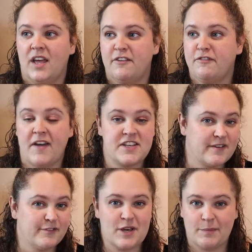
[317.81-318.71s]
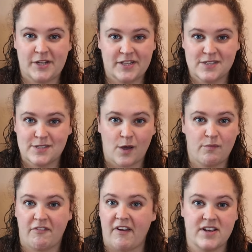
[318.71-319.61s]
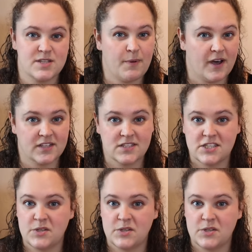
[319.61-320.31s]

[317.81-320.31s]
fighting for dominance over various parts.